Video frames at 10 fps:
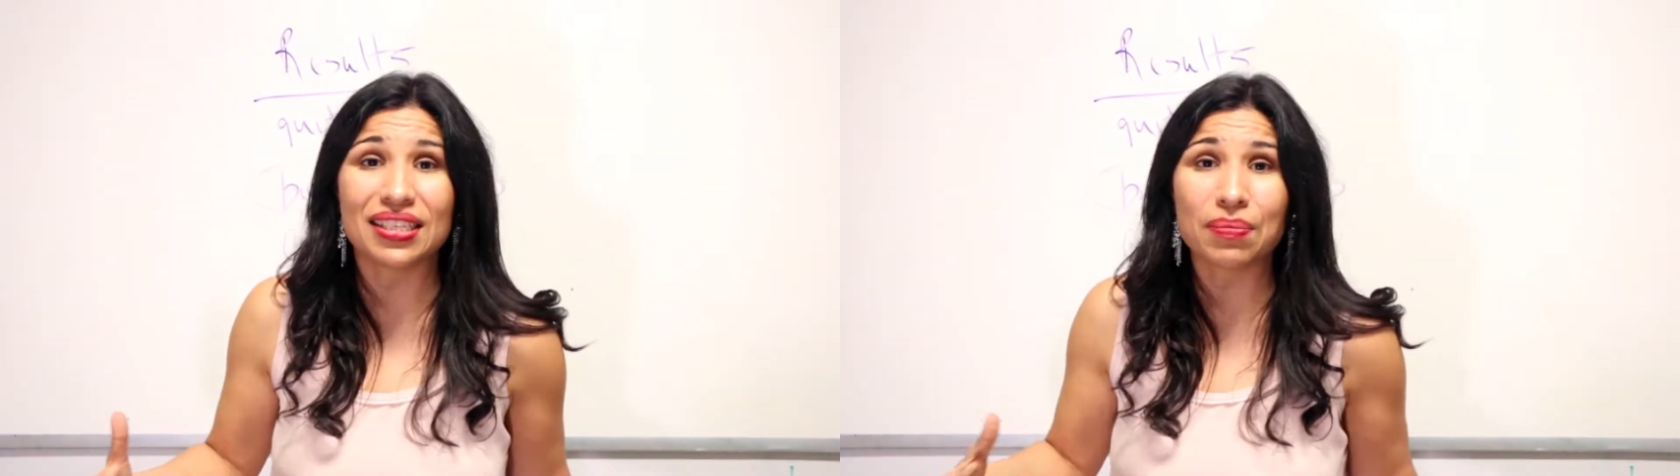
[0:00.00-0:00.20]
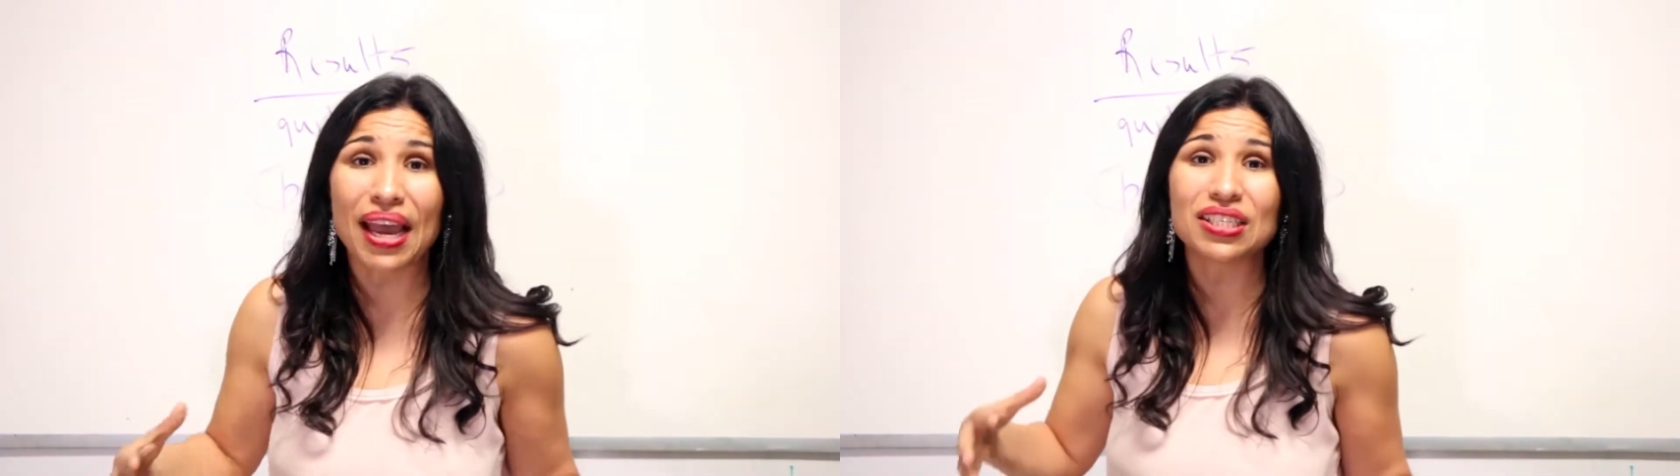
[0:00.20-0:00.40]

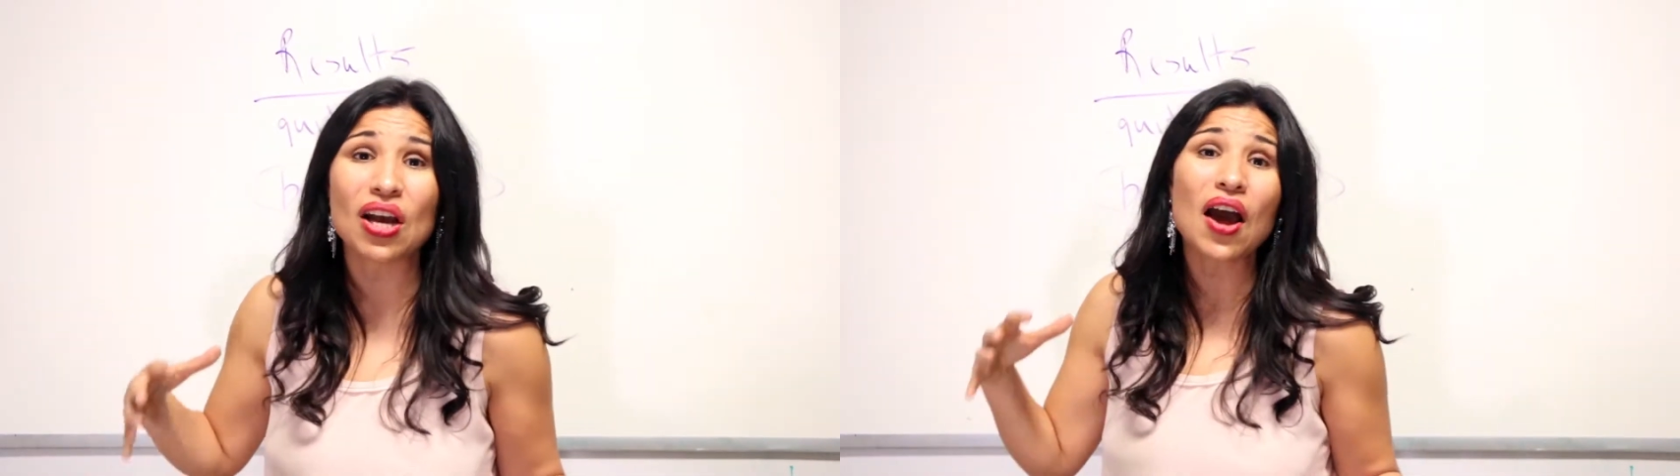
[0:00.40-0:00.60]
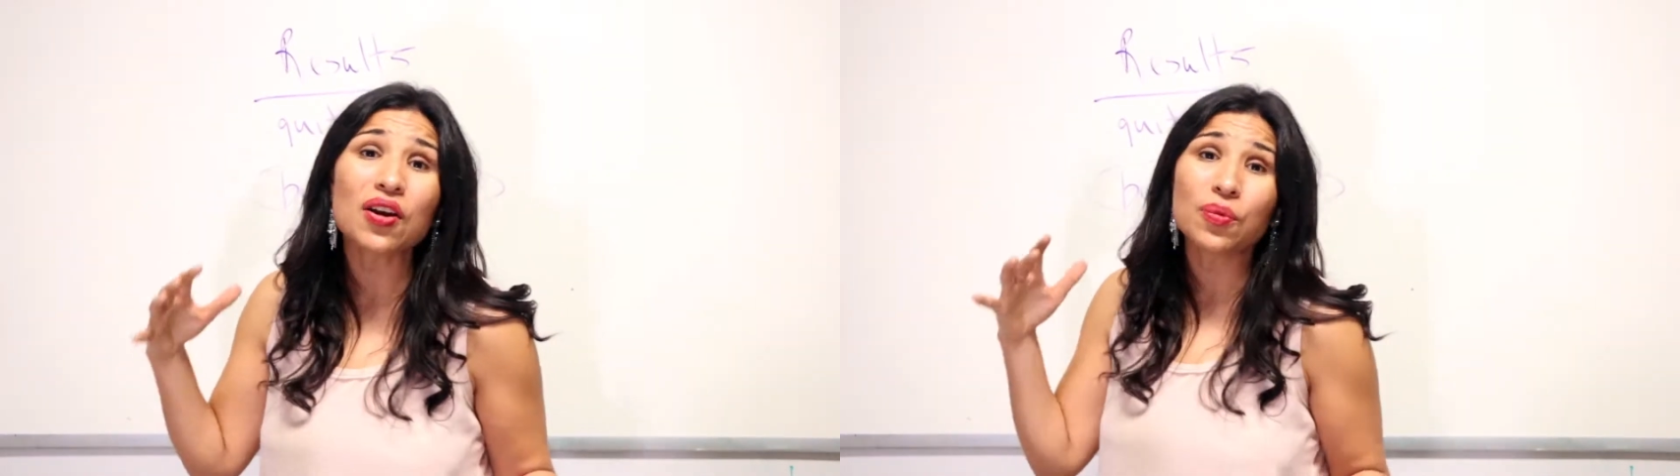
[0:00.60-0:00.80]
And my
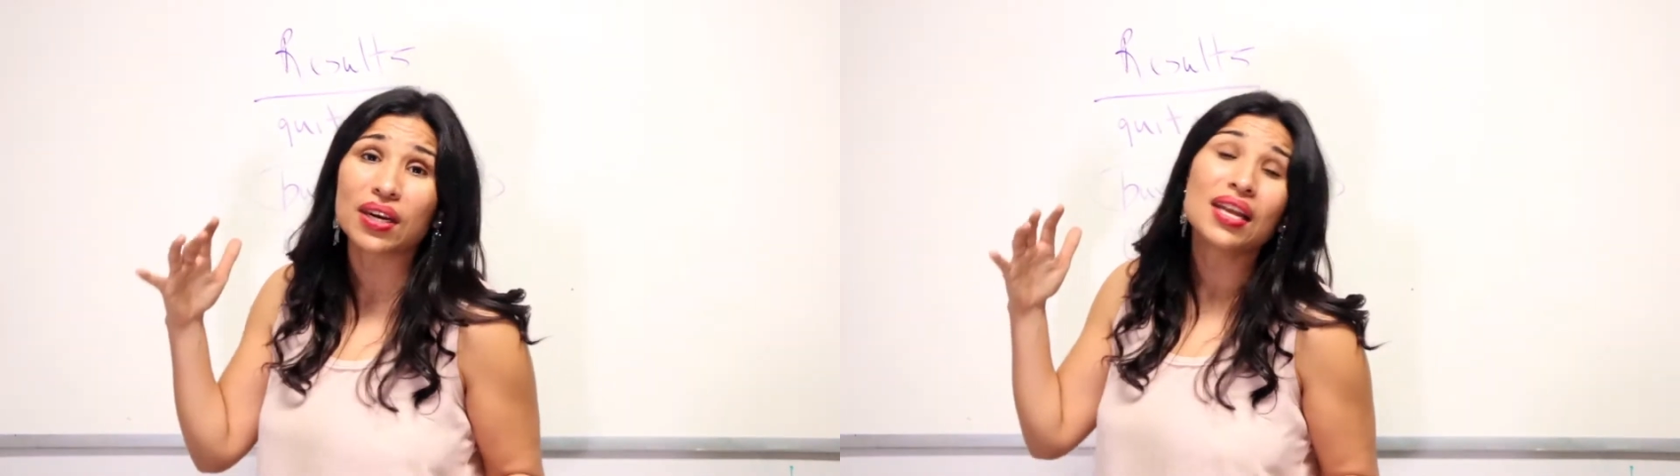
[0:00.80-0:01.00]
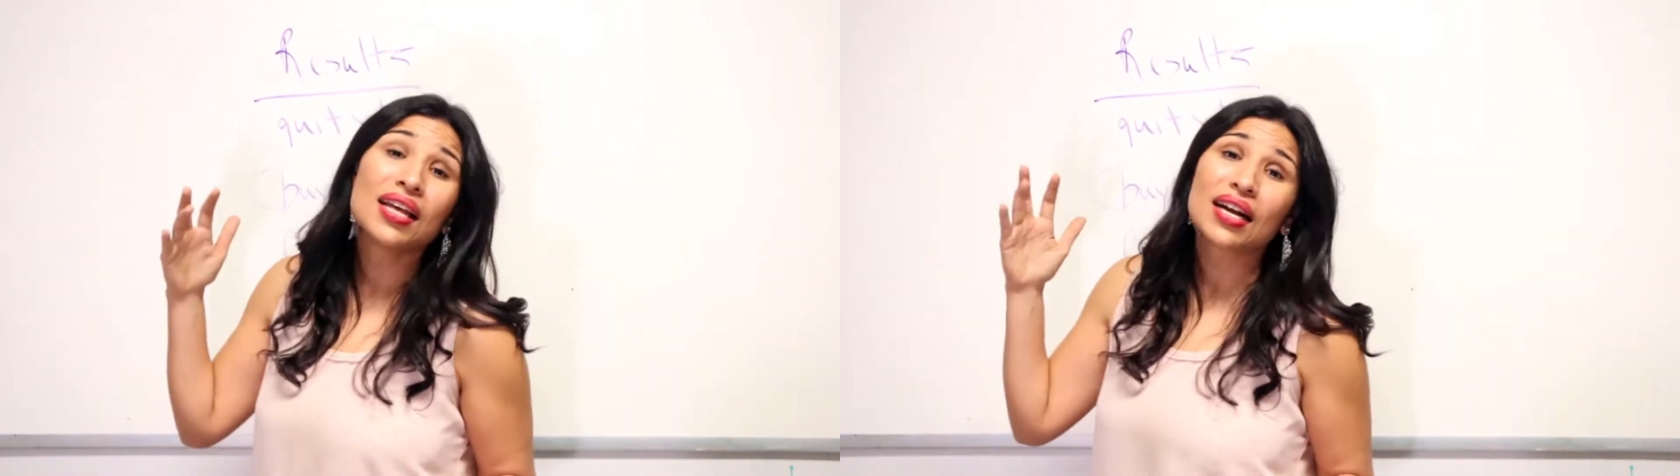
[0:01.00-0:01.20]
daughter
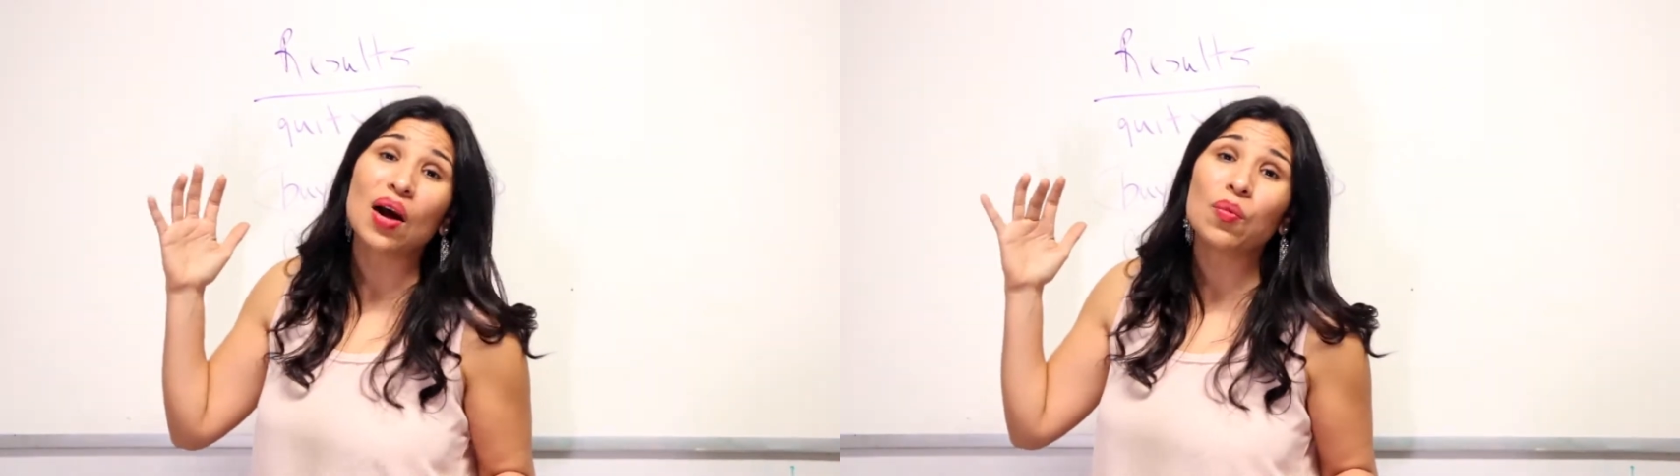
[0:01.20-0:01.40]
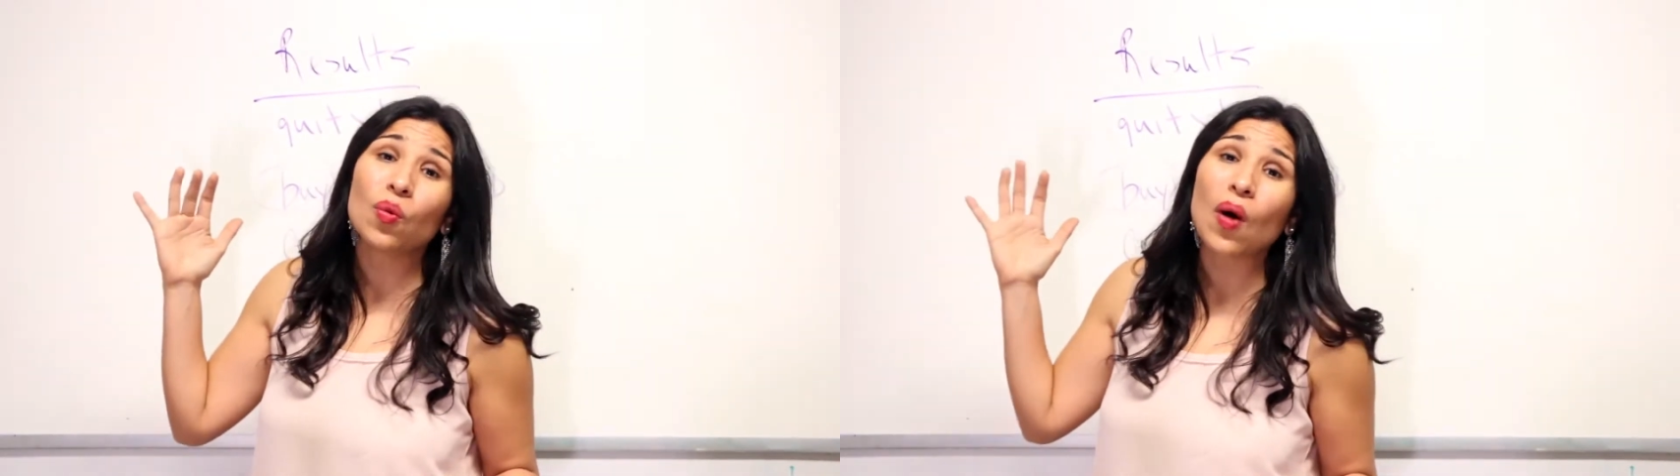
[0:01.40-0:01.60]
would
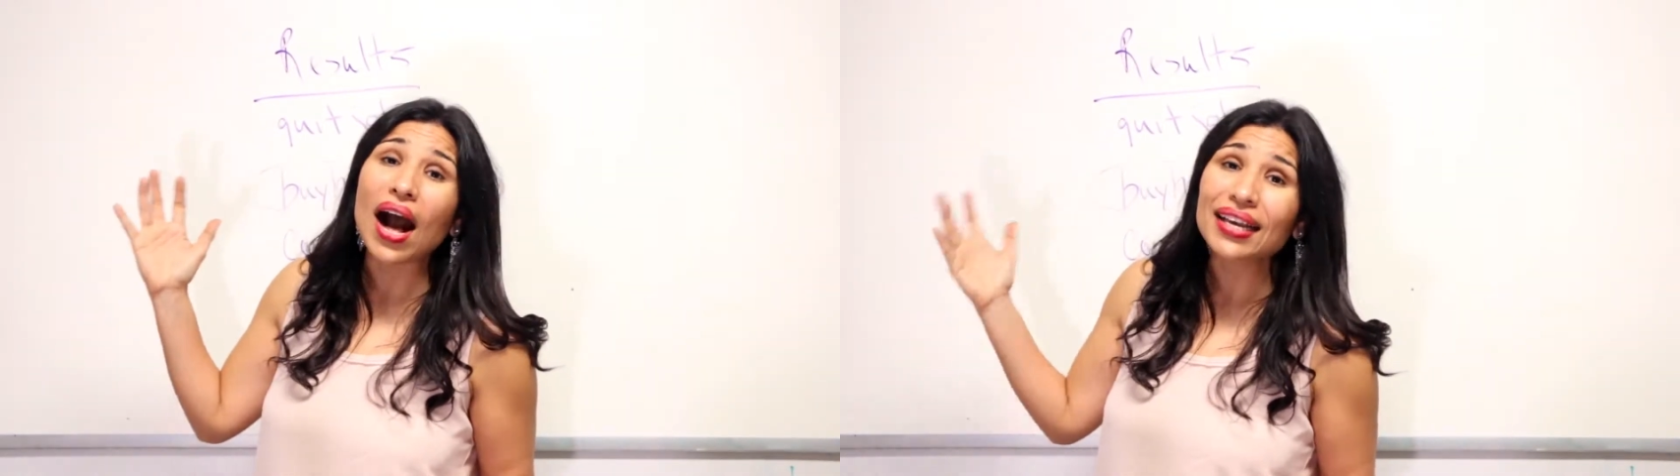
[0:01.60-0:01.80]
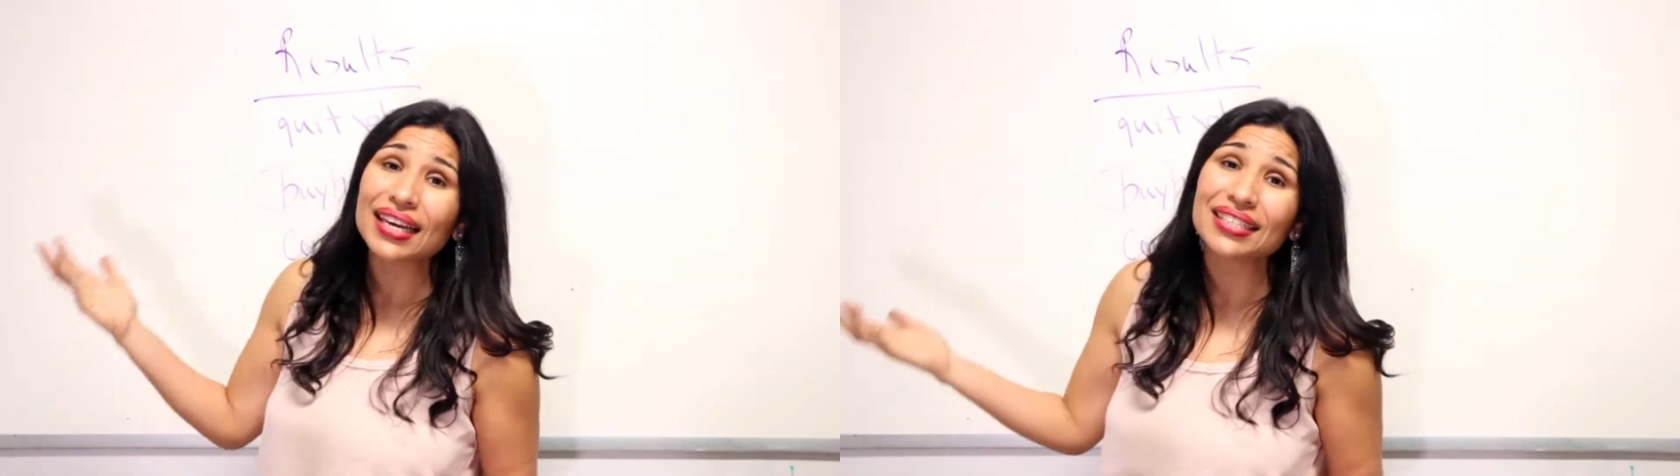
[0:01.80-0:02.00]
come
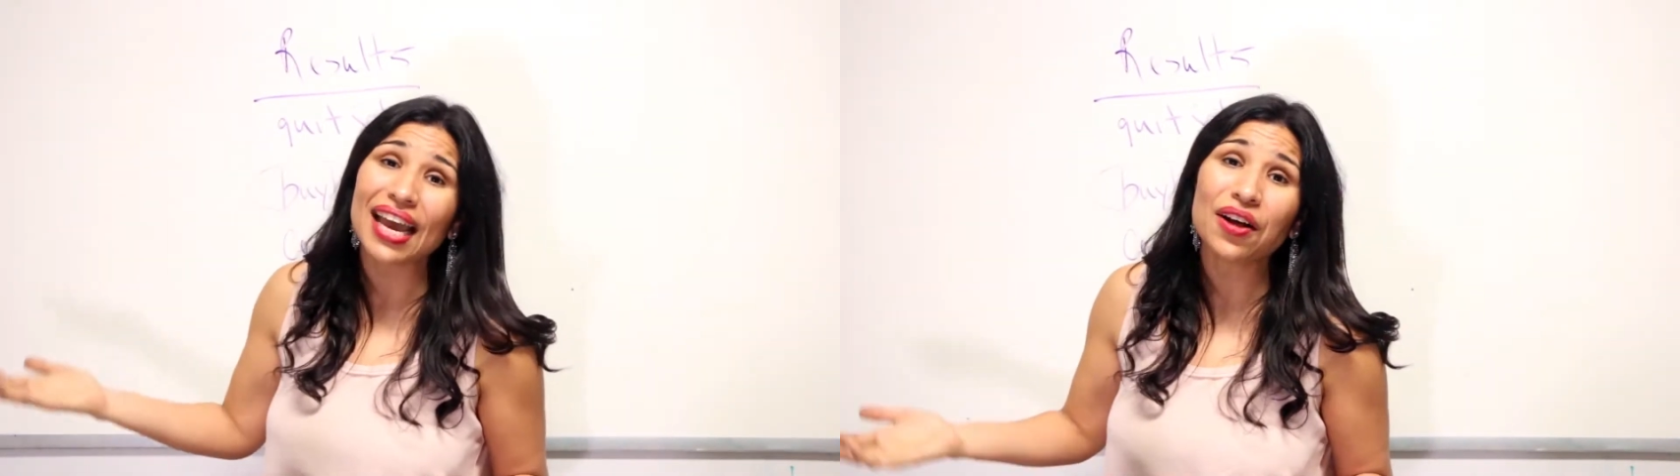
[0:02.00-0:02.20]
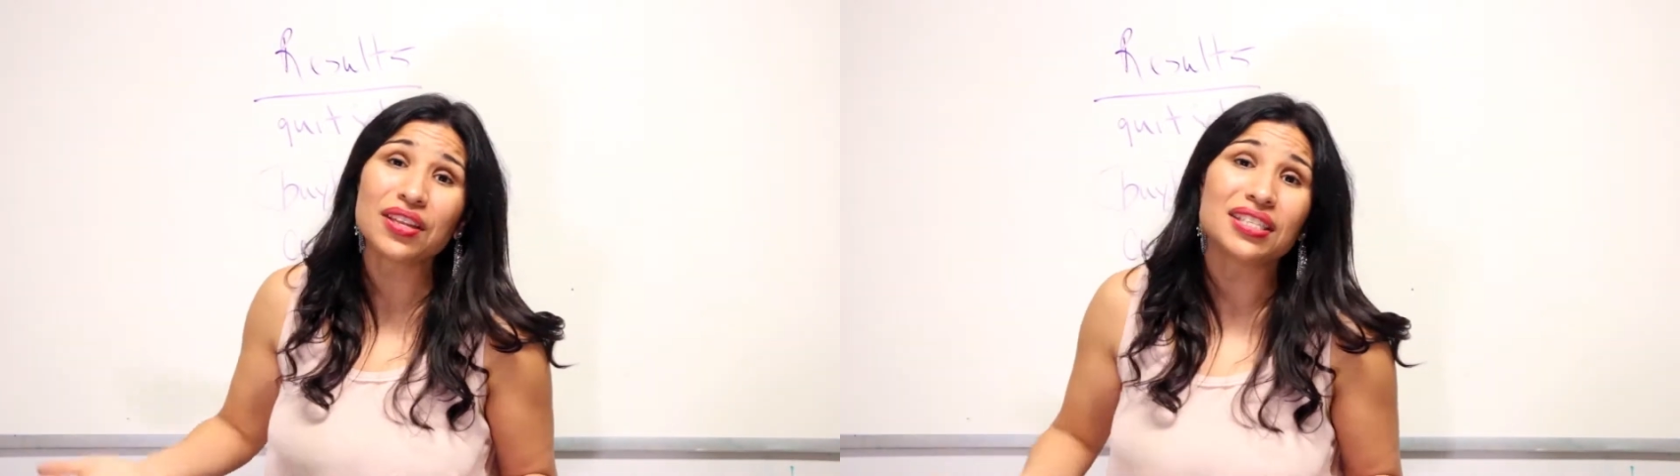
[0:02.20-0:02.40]
walking down